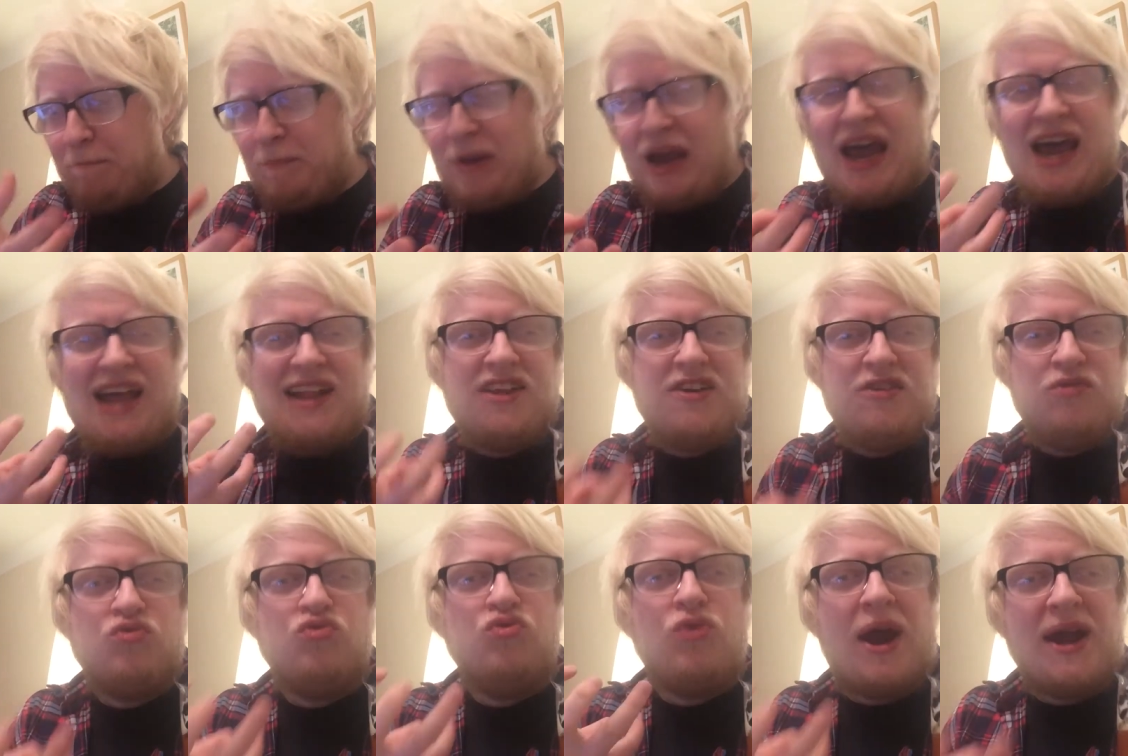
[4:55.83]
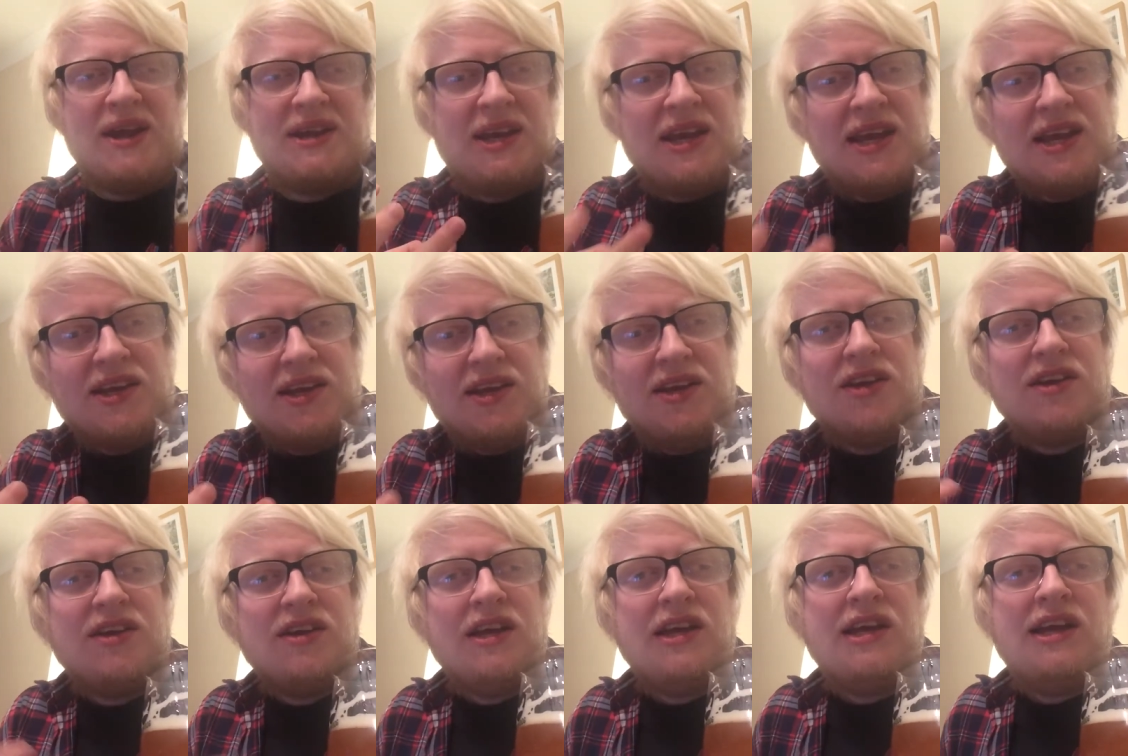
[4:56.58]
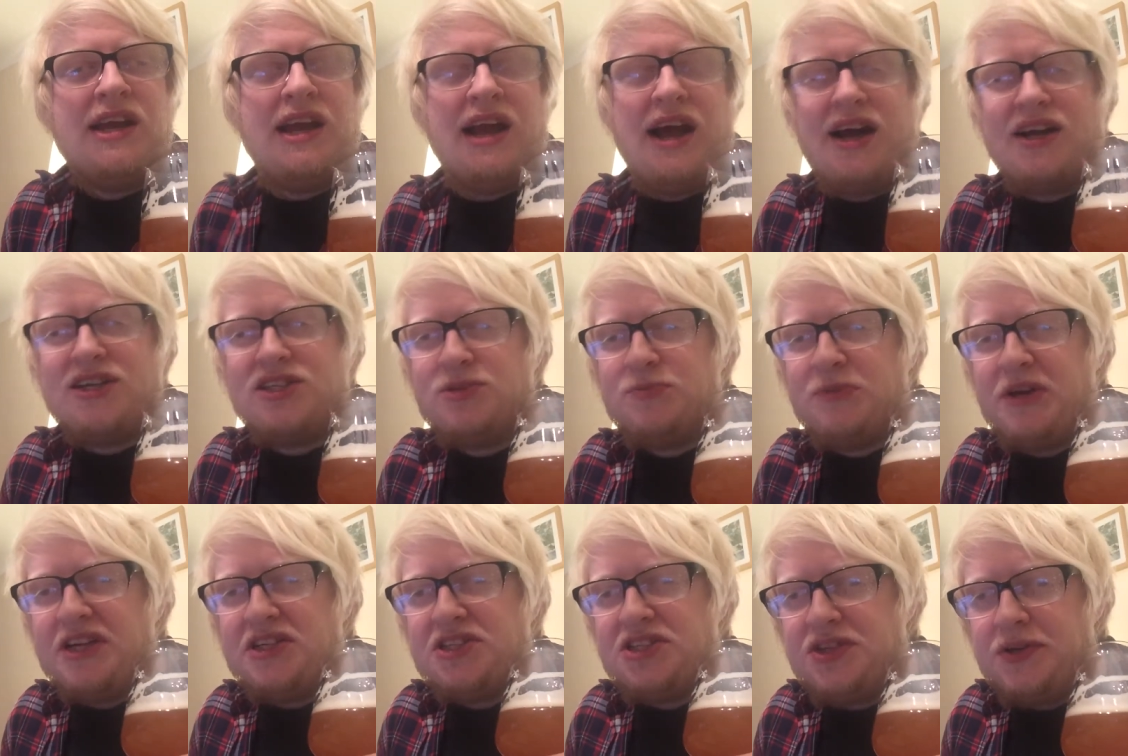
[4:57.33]
palate wrecking
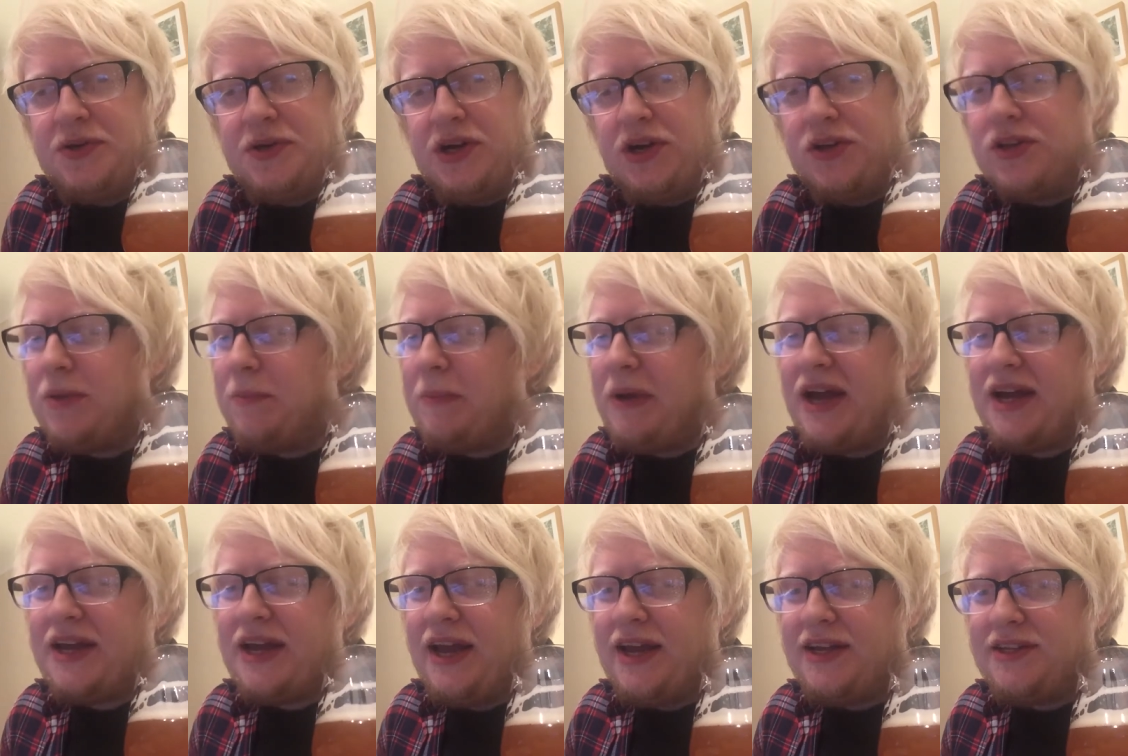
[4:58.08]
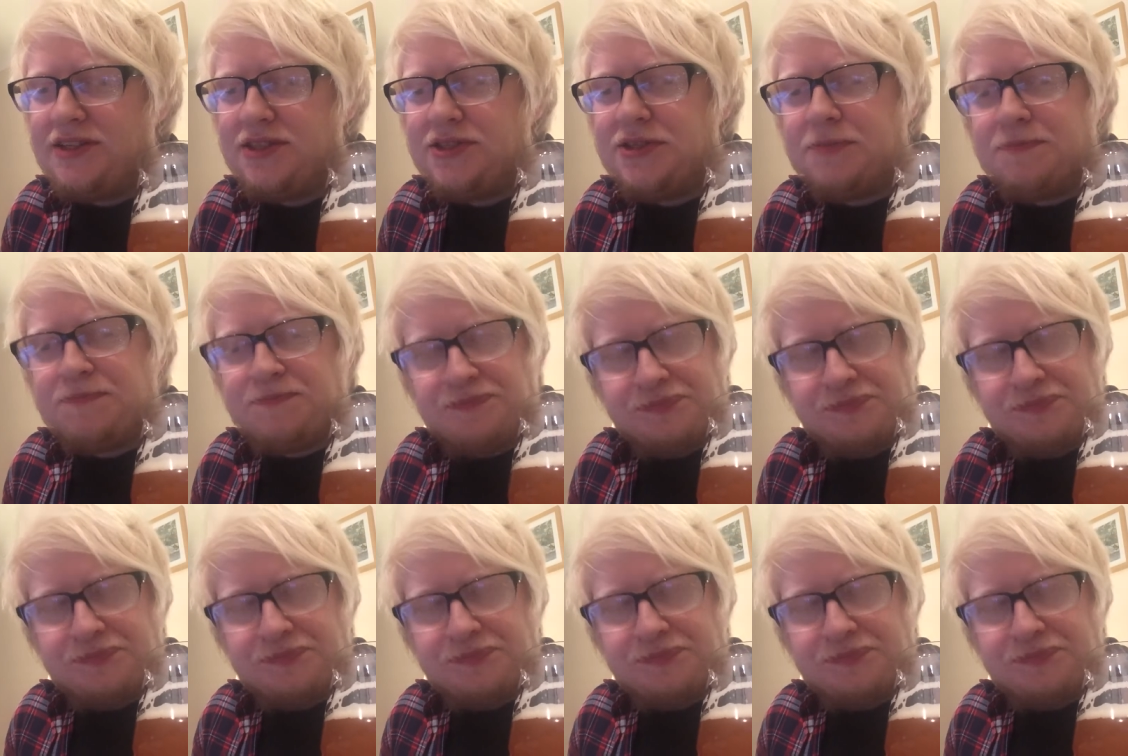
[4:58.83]
aspect to it on the back end.